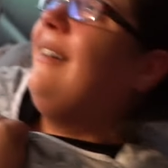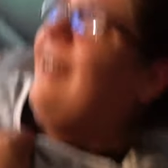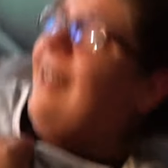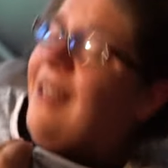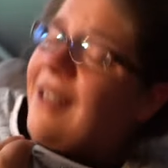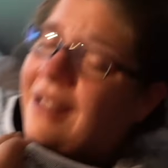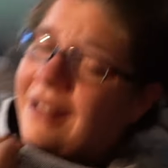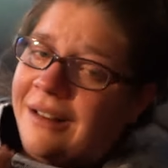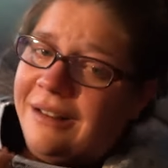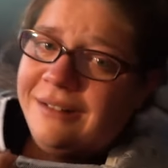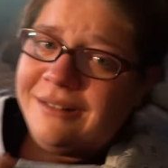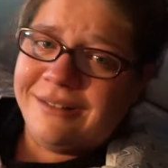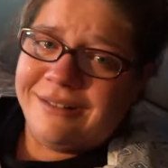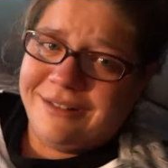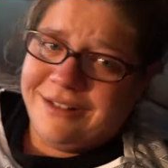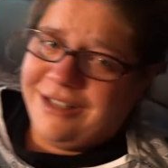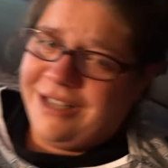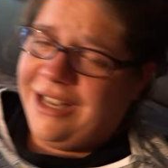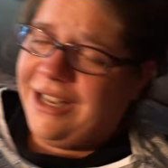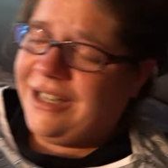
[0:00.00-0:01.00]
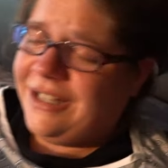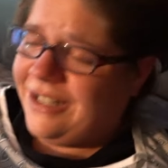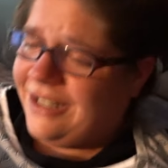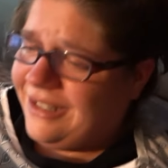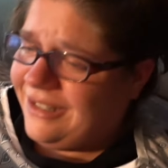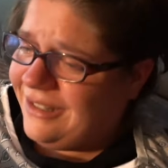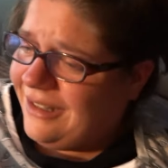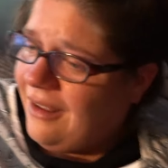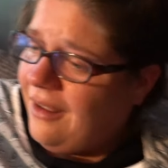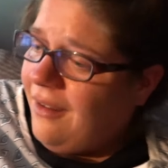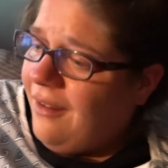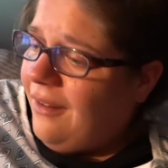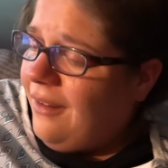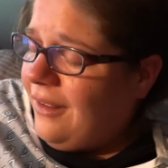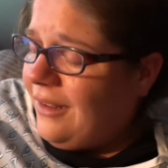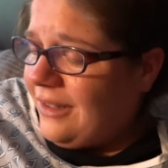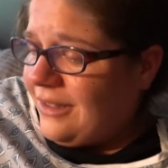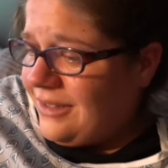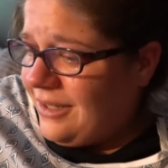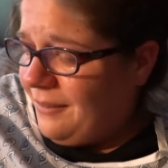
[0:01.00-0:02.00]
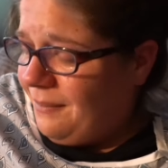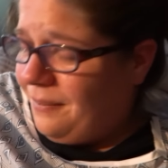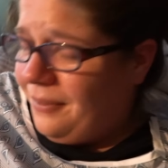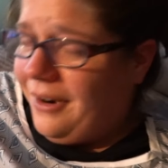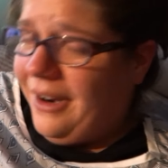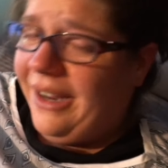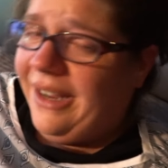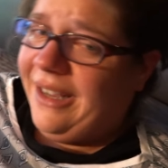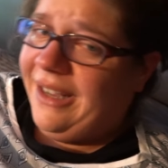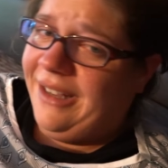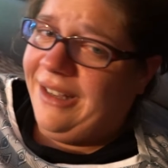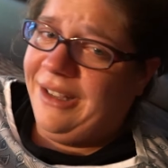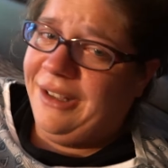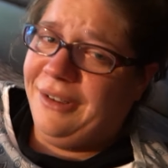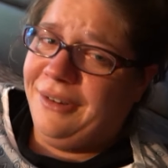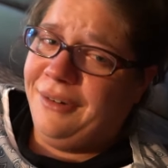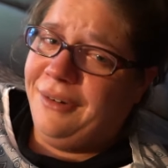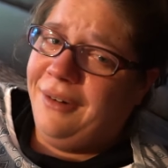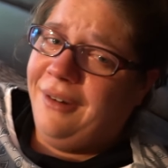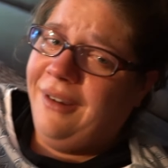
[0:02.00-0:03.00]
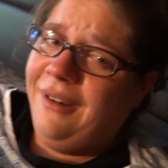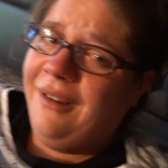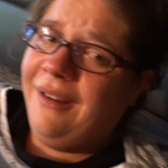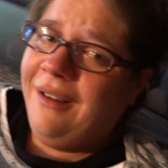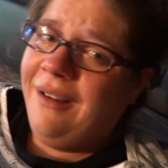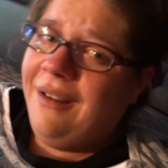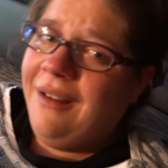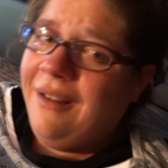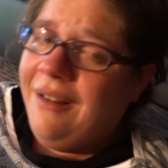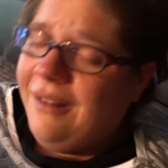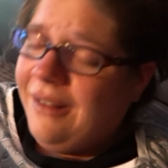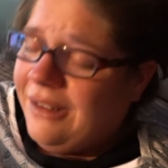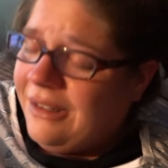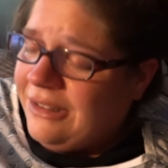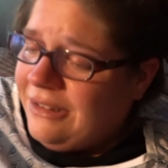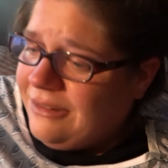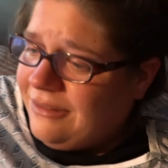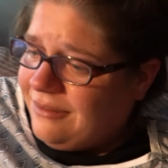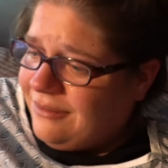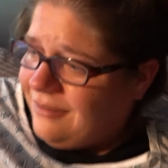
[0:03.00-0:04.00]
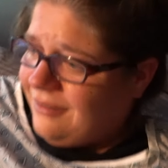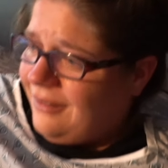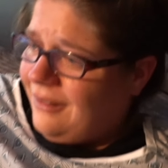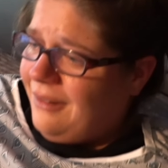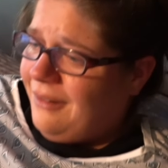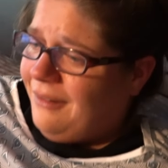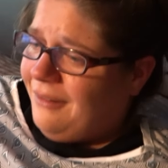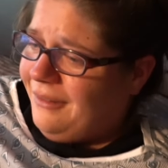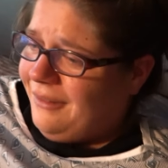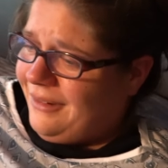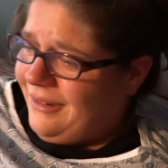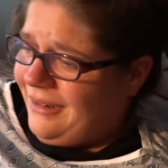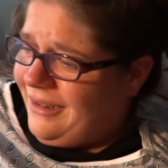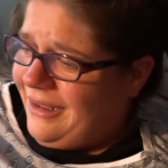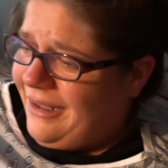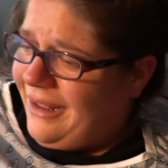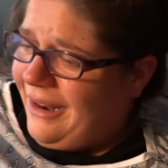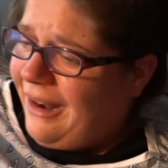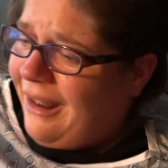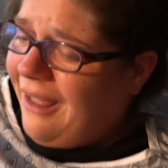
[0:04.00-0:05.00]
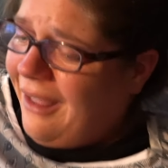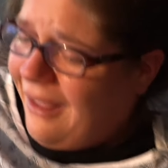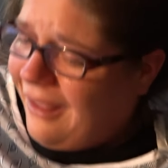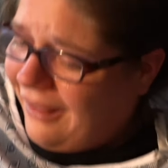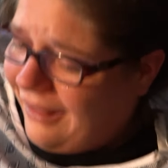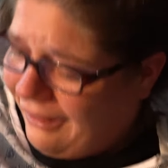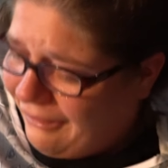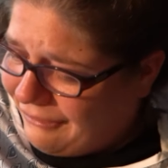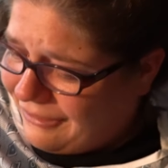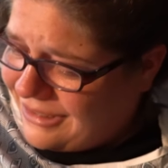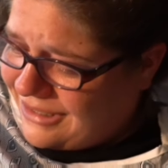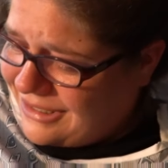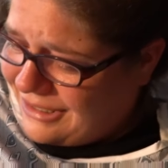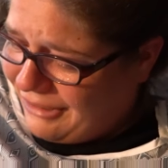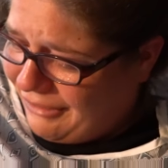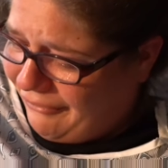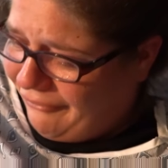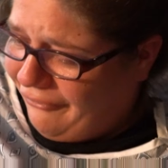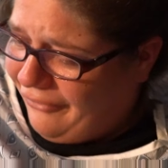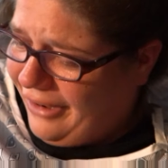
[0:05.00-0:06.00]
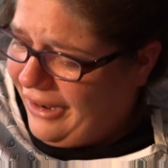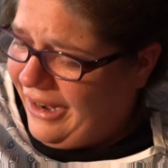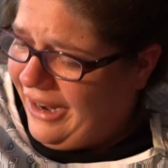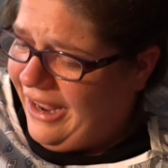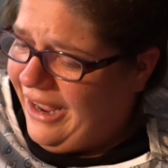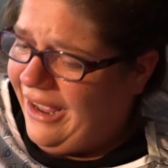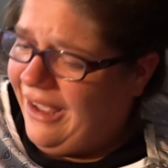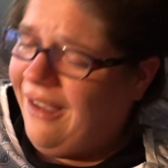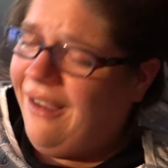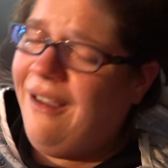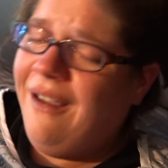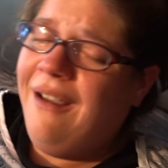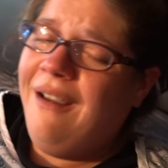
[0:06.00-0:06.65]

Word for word: that bell? Jesus, they're breaking you. Oh god. That what? was so funny.